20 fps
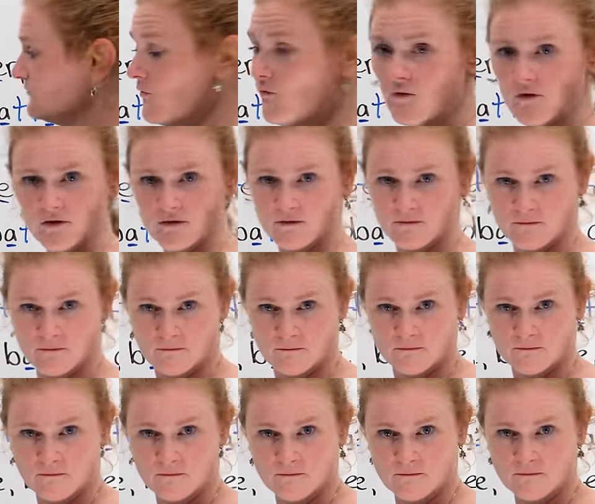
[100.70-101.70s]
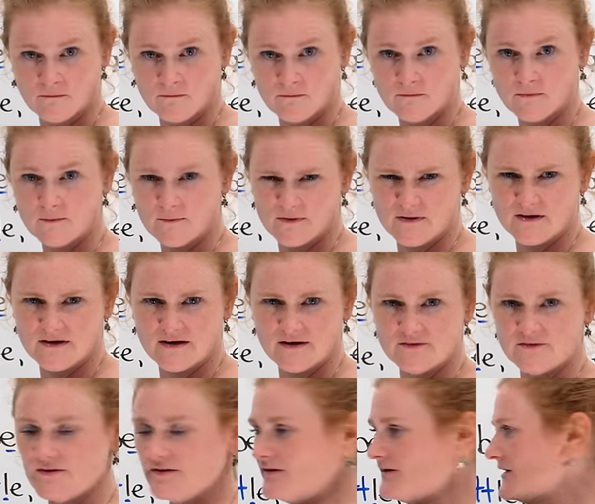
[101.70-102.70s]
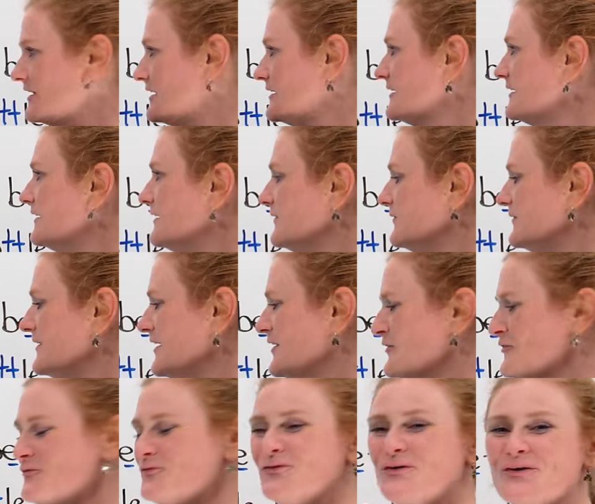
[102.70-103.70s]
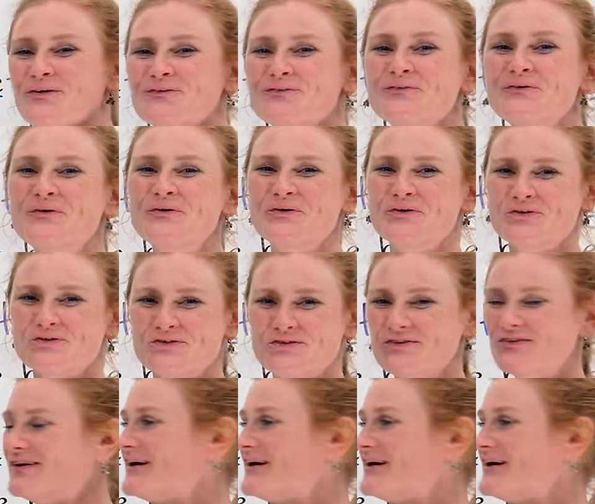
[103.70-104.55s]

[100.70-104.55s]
four. I'm good at counting again. We have four rules,